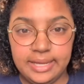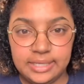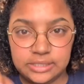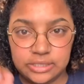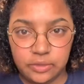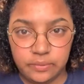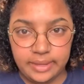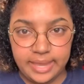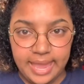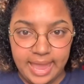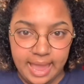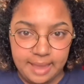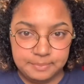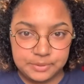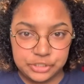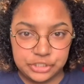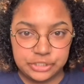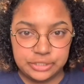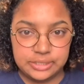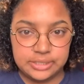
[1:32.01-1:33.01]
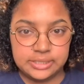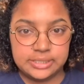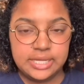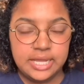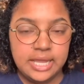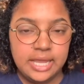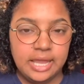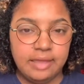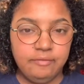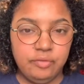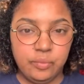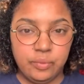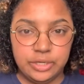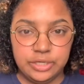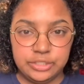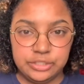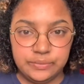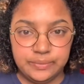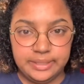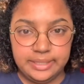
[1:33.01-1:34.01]
So captions, if you want to
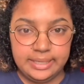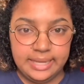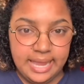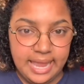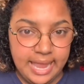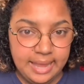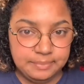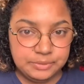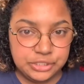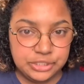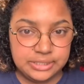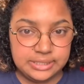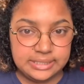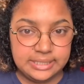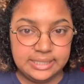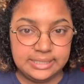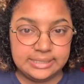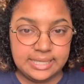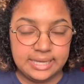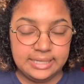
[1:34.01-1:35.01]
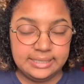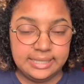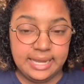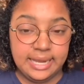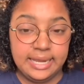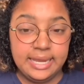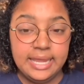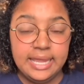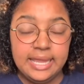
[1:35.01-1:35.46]
do any captions, things like that.